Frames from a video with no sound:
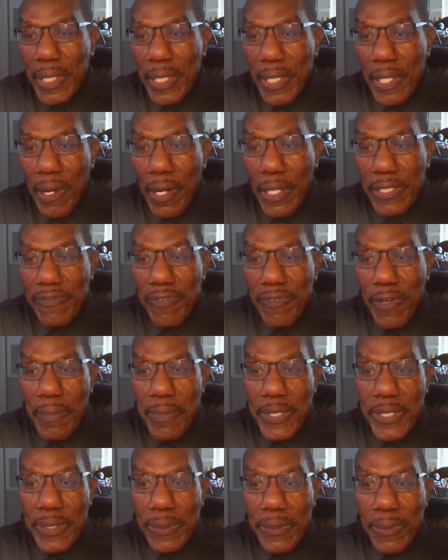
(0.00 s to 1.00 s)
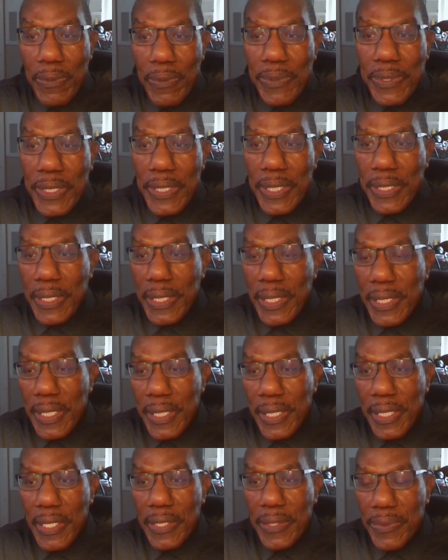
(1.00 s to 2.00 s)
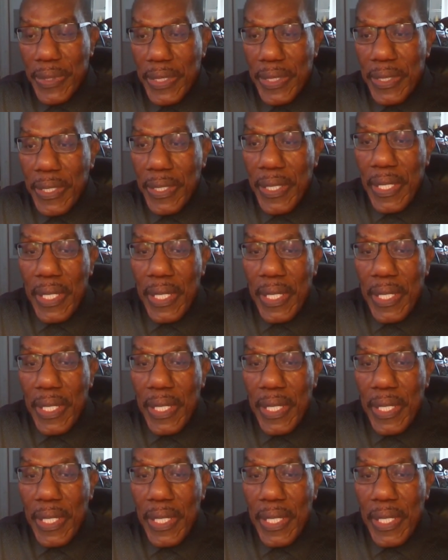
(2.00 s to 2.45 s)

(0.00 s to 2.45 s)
large pharmacy groups in the country.